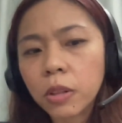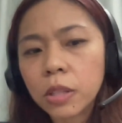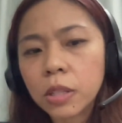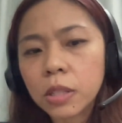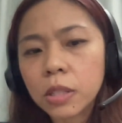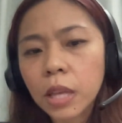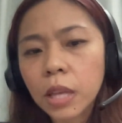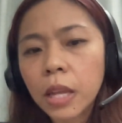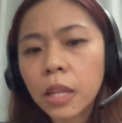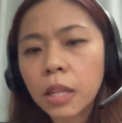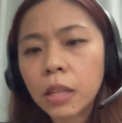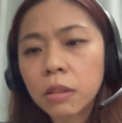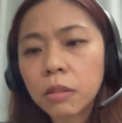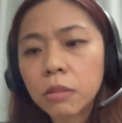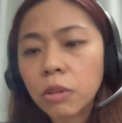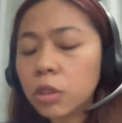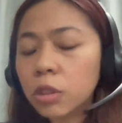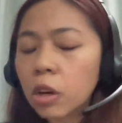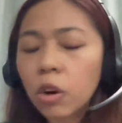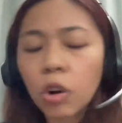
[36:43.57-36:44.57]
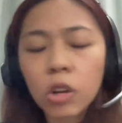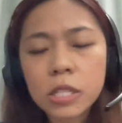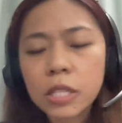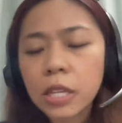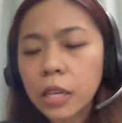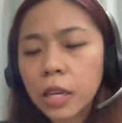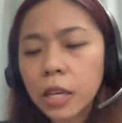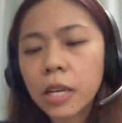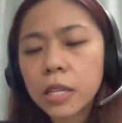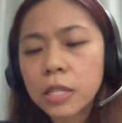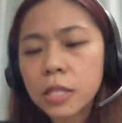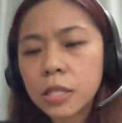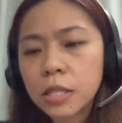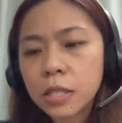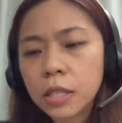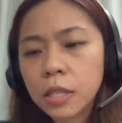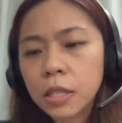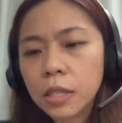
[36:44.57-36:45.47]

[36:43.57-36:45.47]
it, and they all say yes,